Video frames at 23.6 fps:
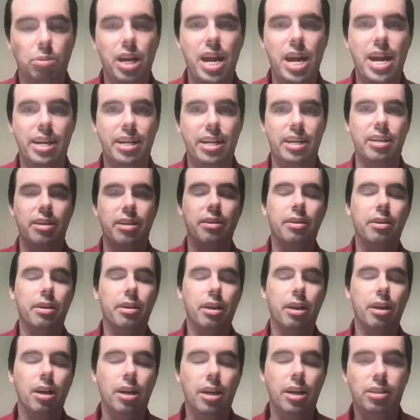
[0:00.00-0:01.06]
bracket
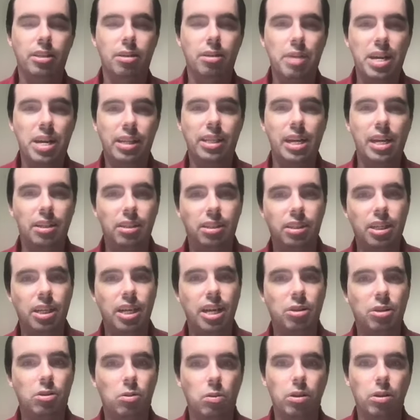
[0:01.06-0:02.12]
uh, to make the
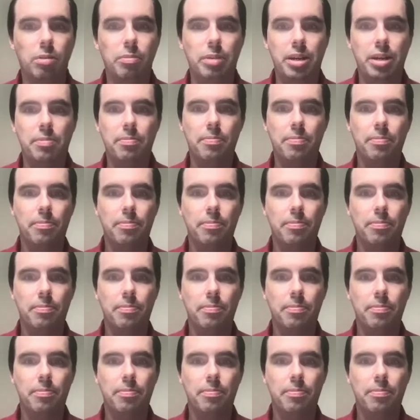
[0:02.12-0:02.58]
NCAA tournament?